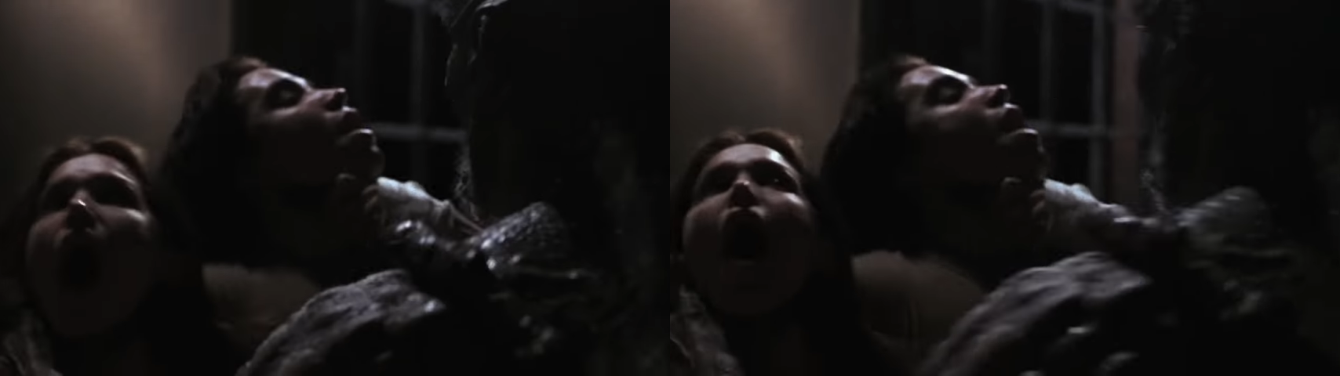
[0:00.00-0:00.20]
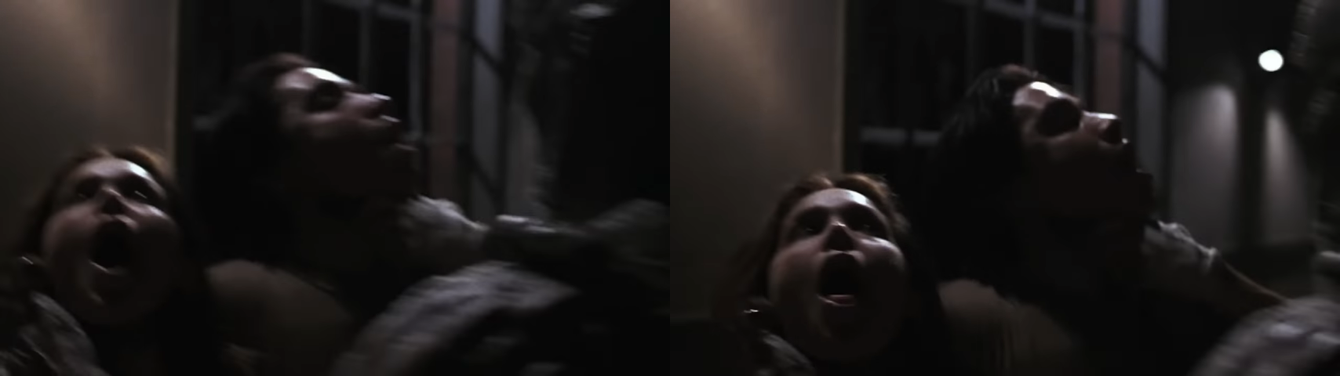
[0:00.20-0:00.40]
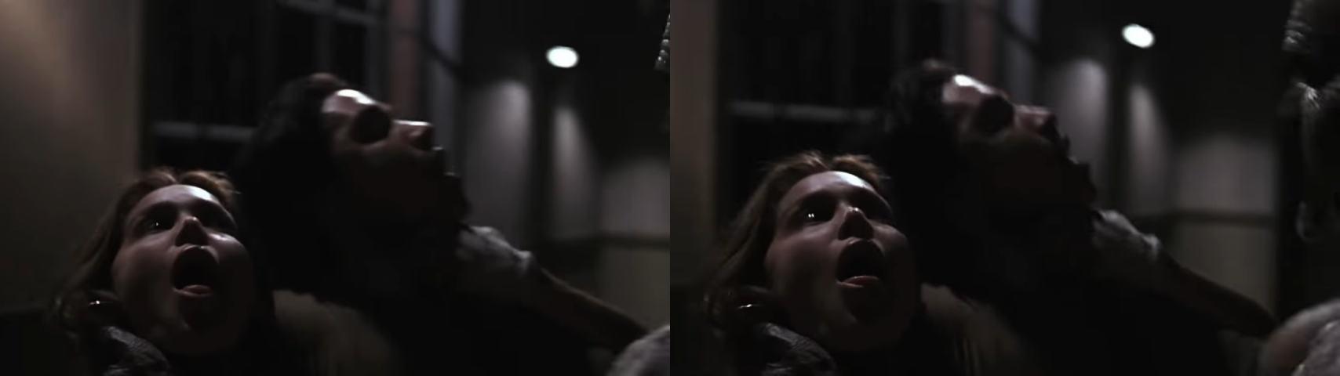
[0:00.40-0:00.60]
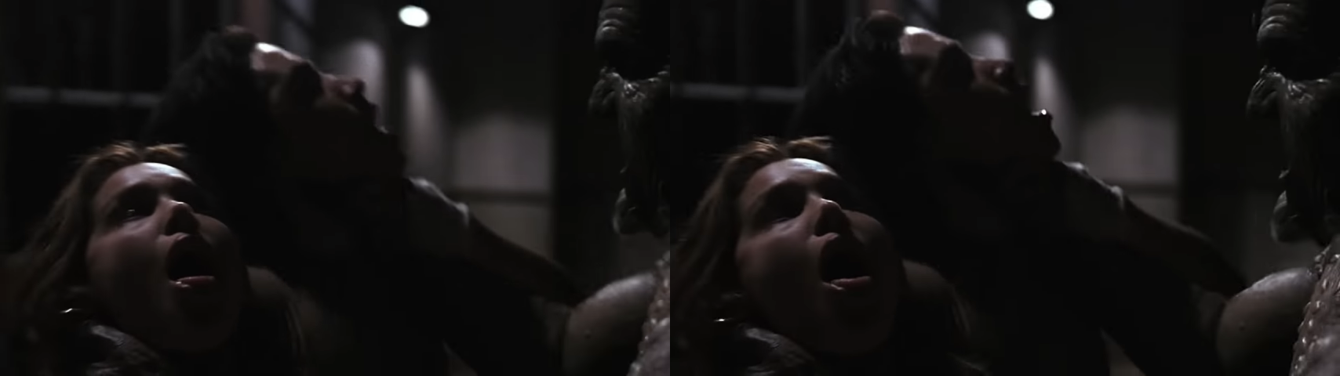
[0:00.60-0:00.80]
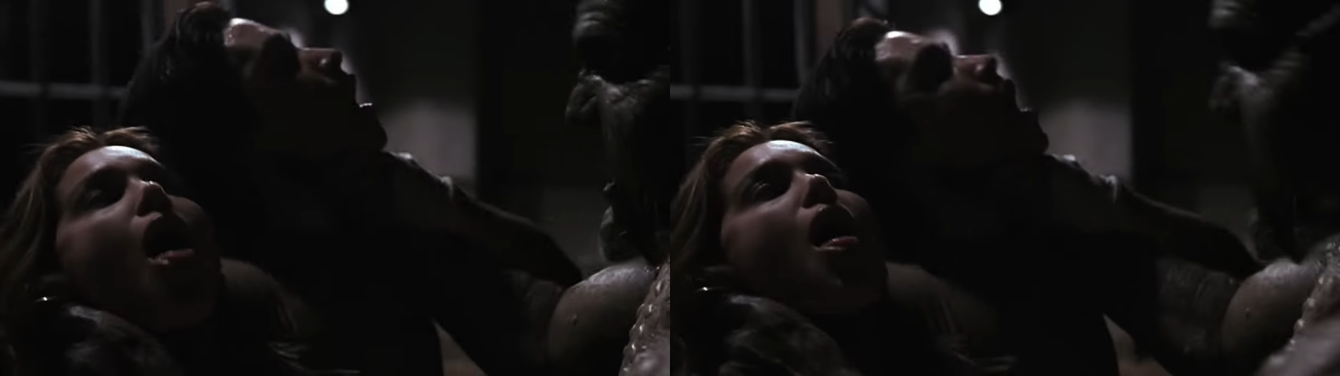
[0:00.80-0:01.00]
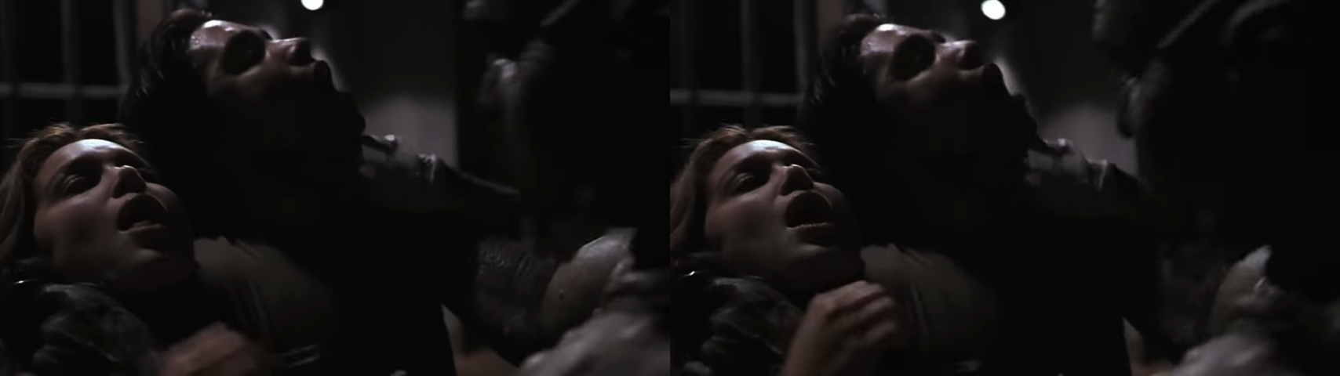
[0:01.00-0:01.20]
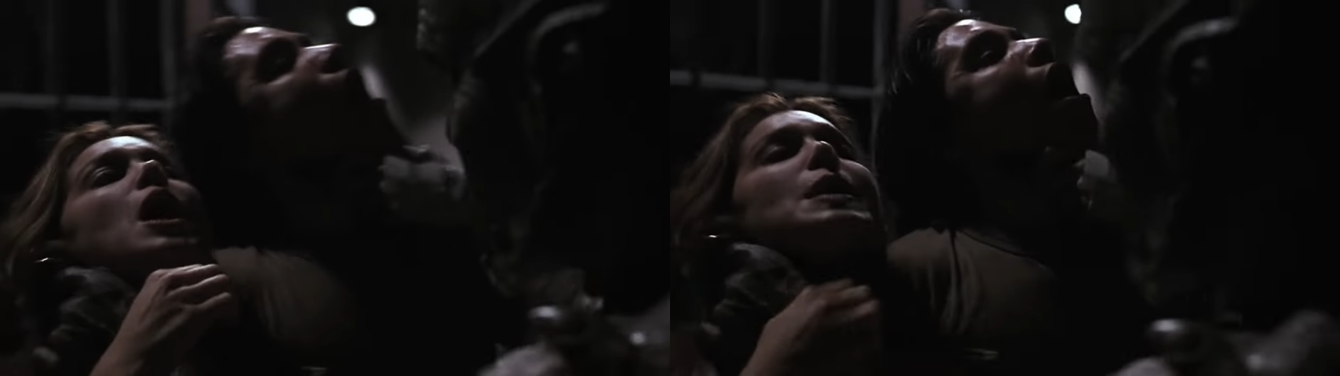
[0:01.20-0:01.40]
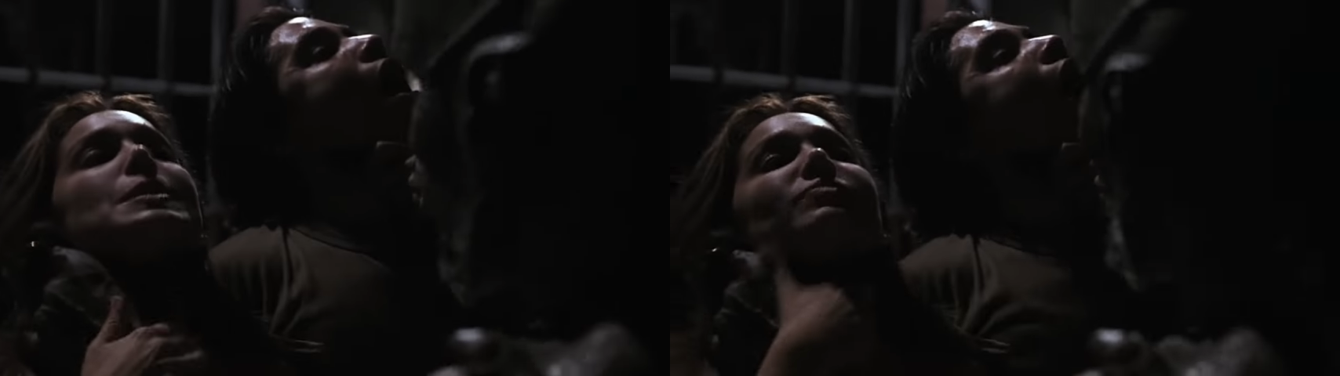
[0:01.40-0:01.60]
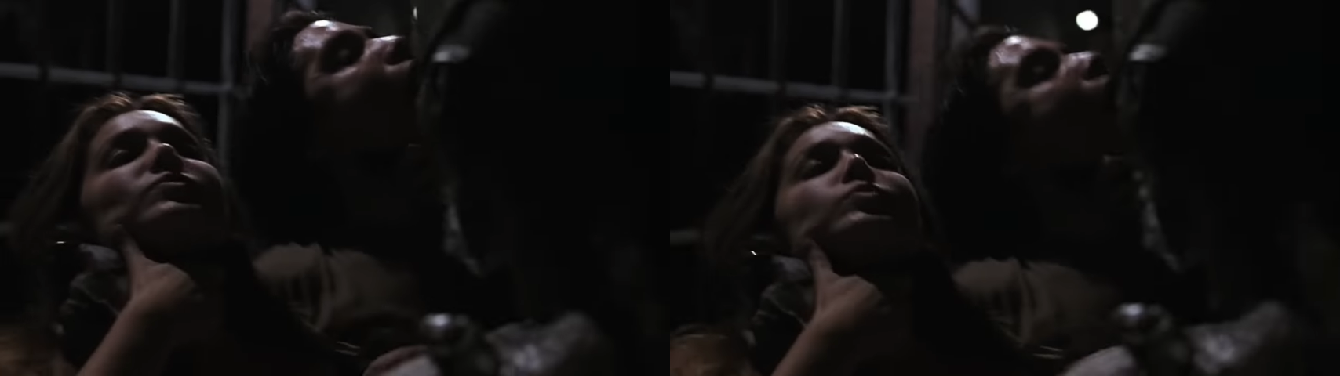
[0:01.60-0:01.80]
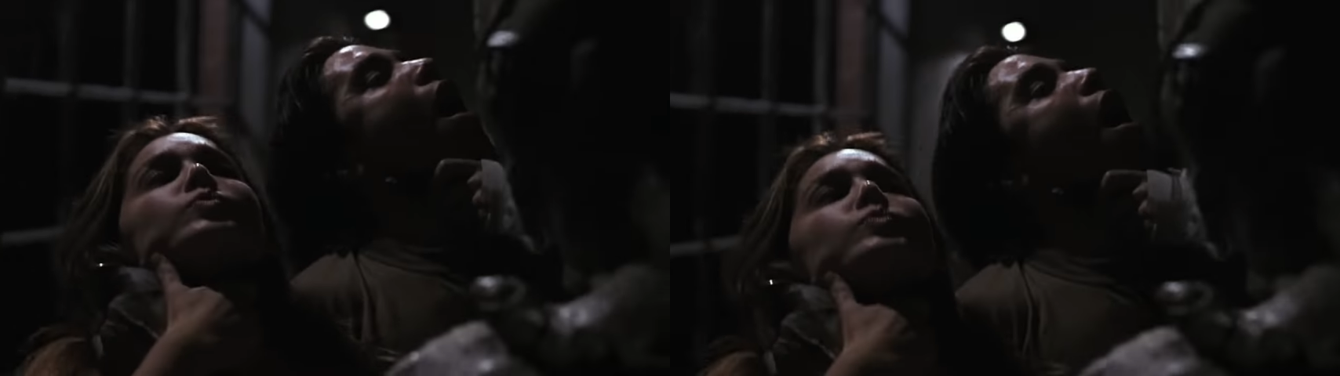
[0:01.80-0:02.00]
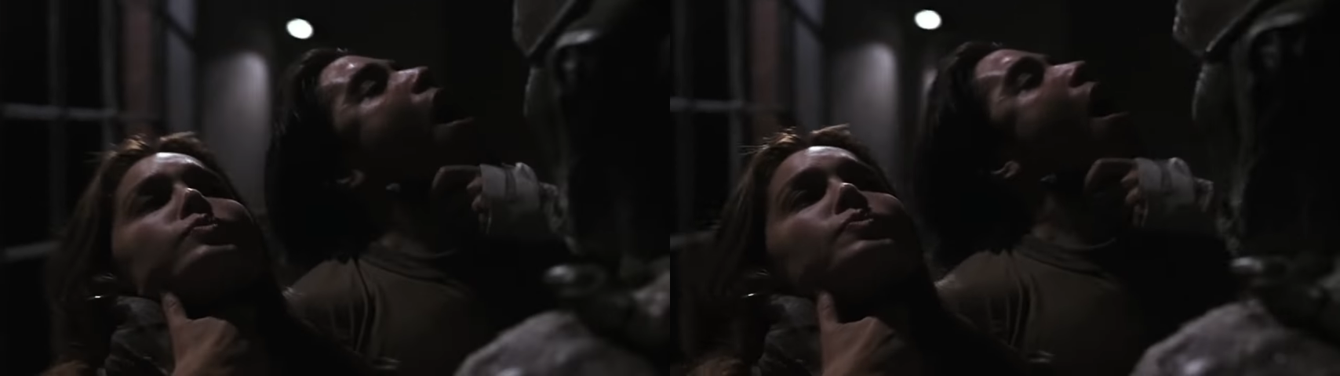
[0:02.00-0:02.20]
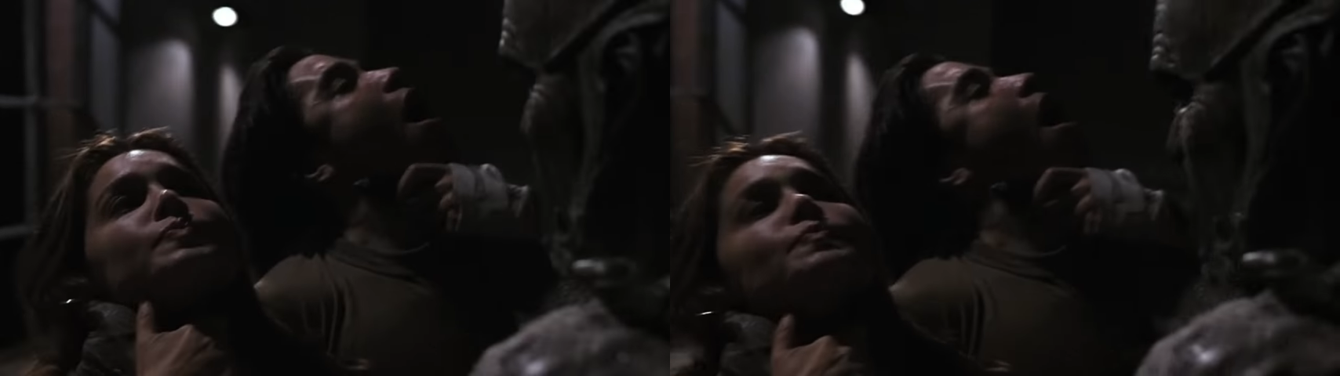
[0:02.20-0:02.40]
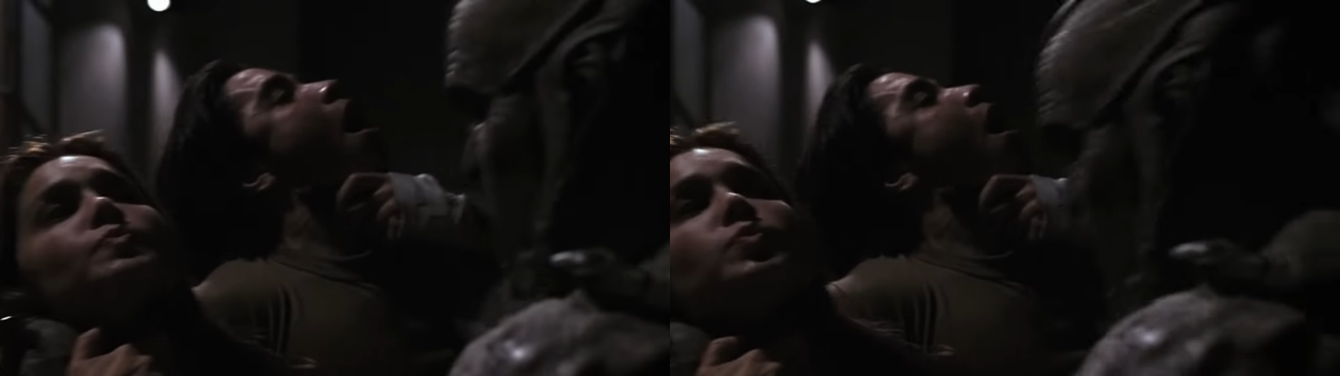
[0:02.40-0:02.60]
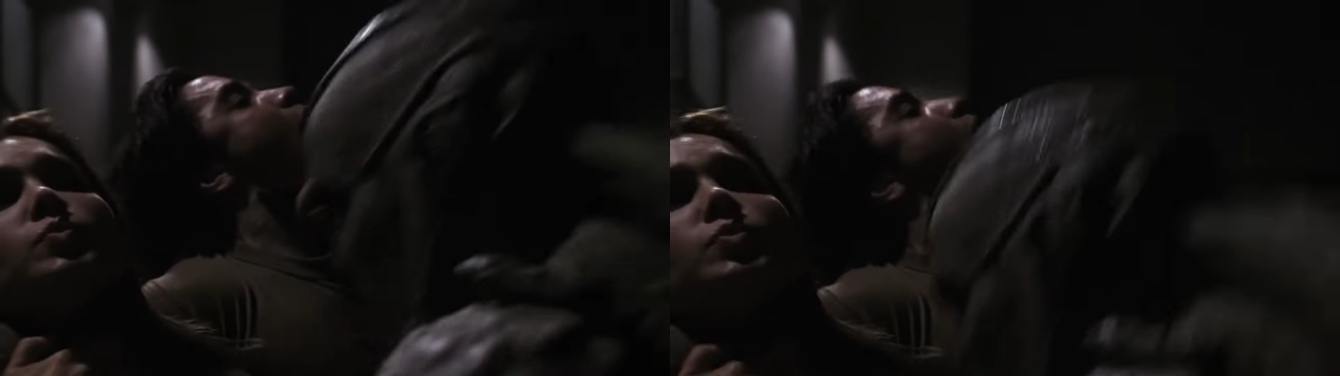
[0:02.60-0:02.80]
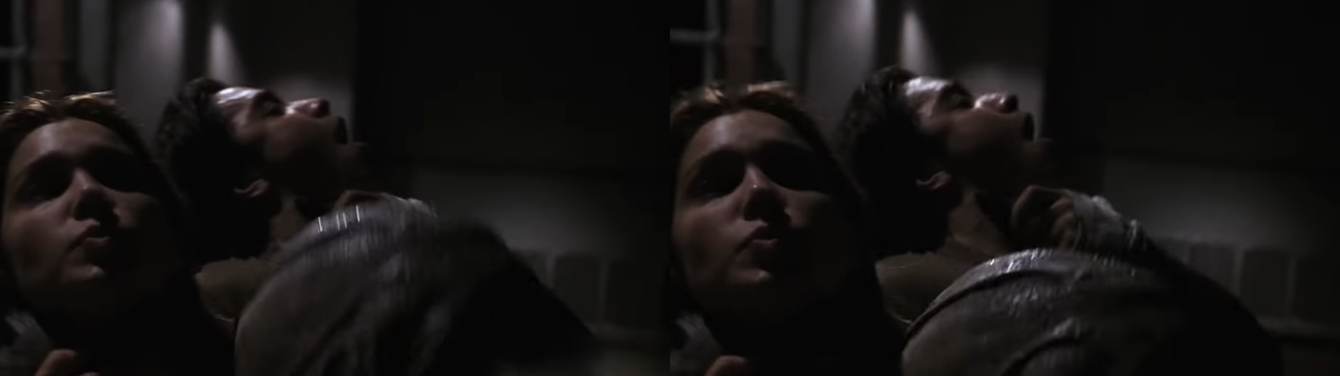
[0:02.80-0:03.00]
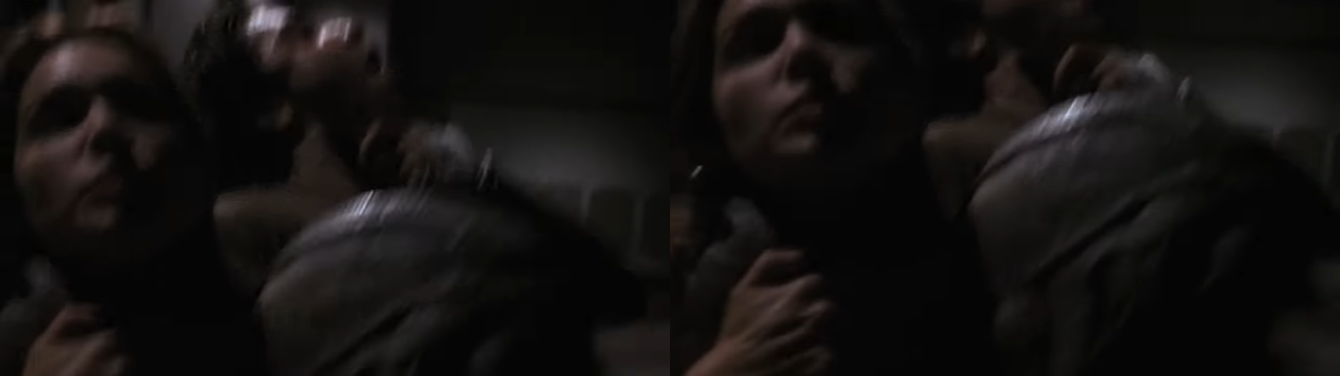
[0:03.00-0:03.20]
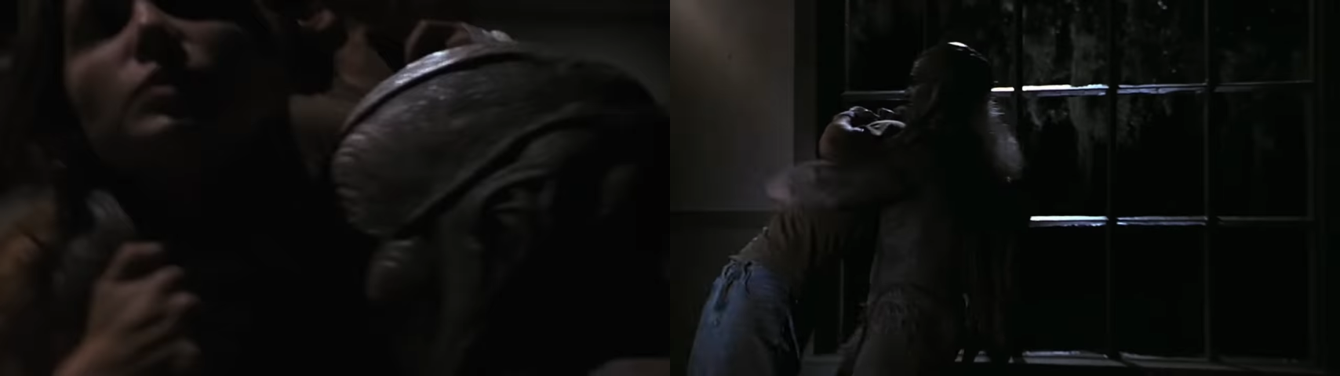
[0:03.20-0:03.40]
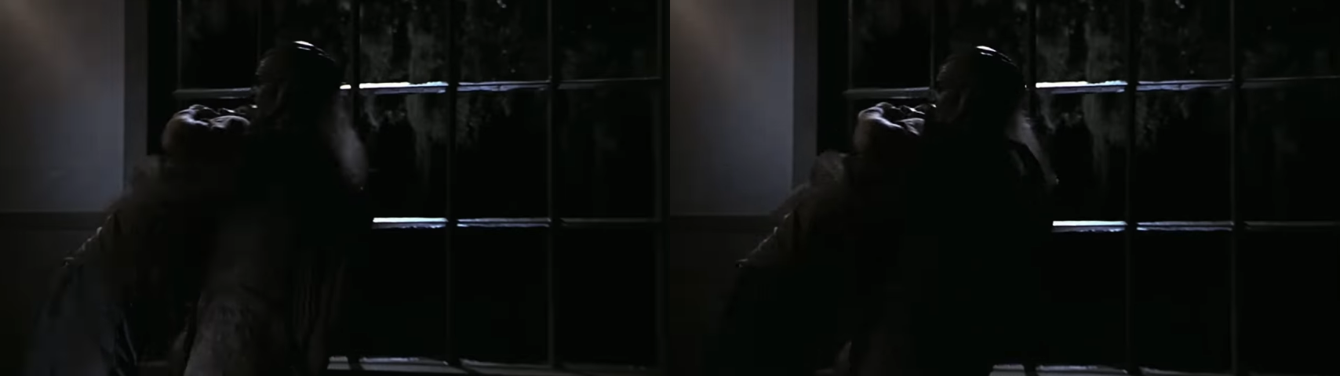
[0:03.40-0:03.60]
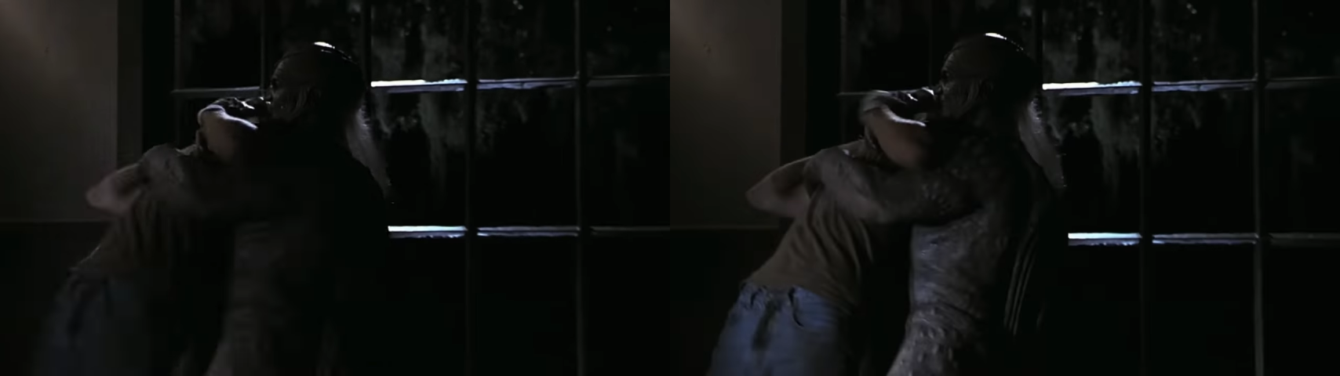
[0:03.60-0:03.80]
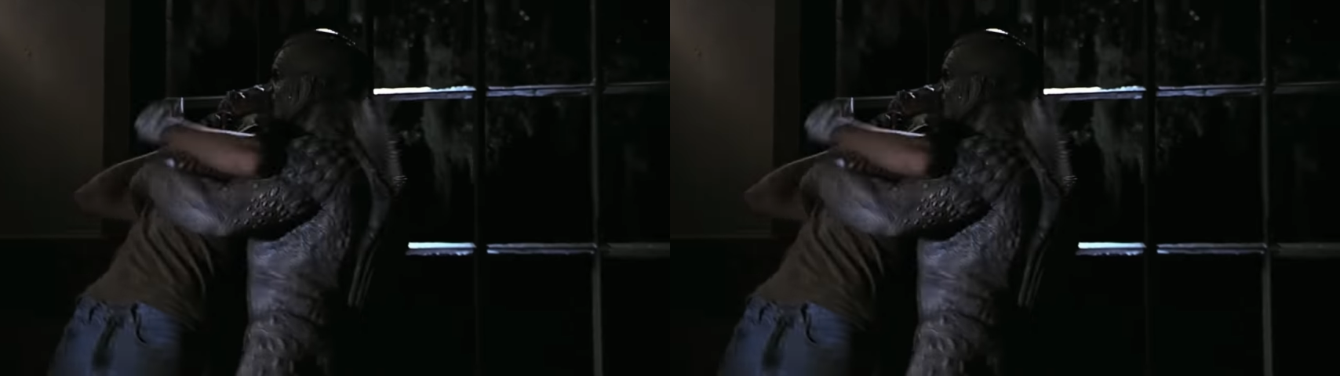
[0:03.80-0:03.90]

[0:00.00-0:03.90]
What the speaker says: (no speaker visible)